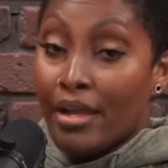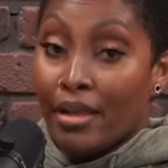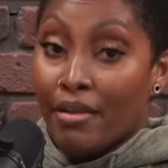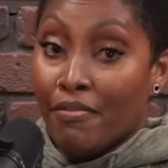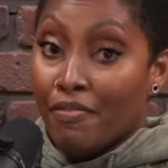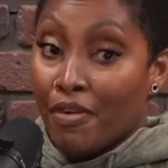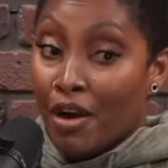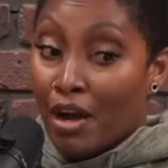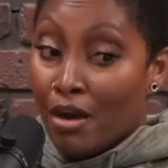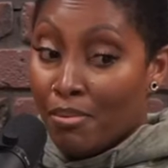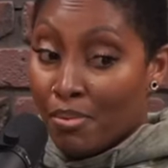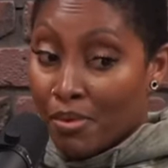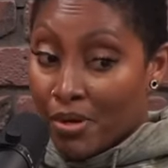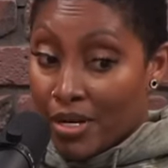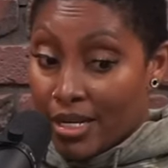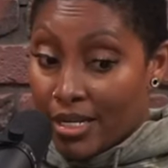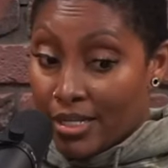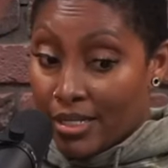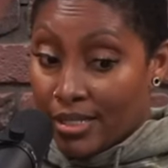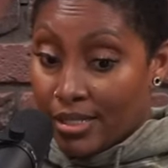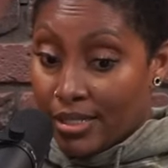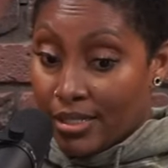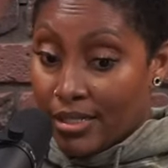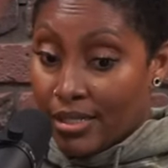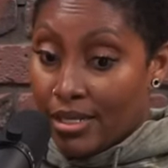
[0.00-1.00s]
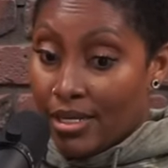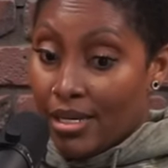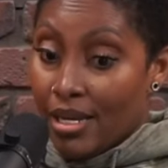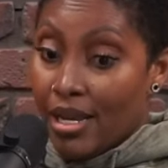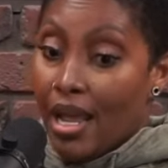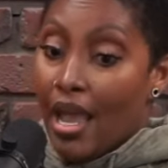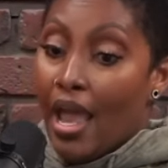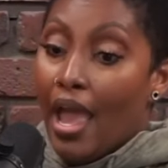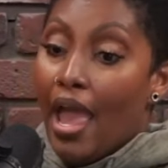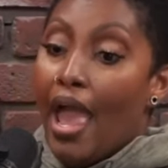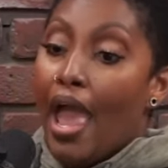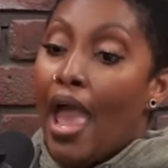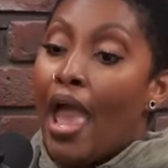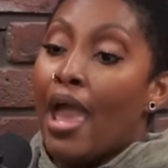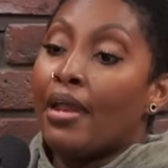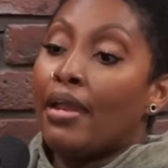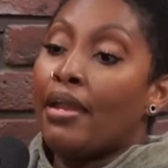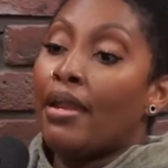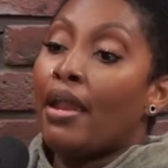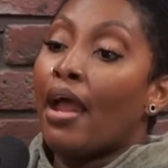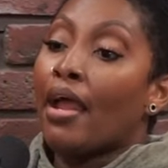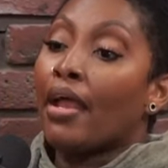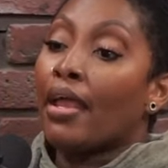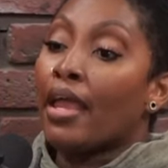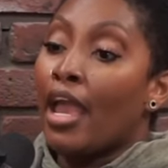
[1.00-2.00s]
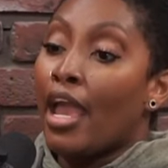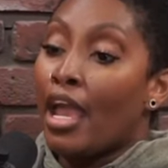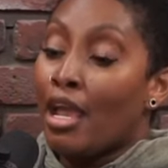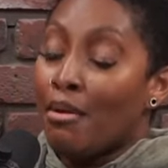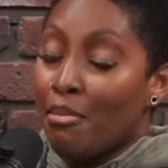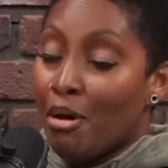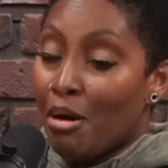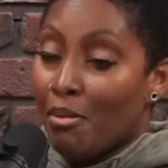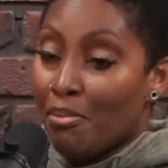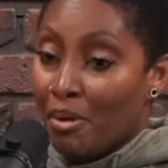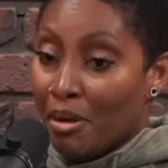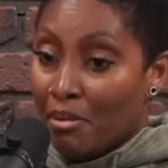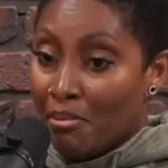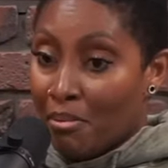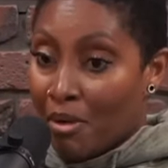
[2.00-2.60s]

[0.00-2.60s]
Ifa Priest. And it came up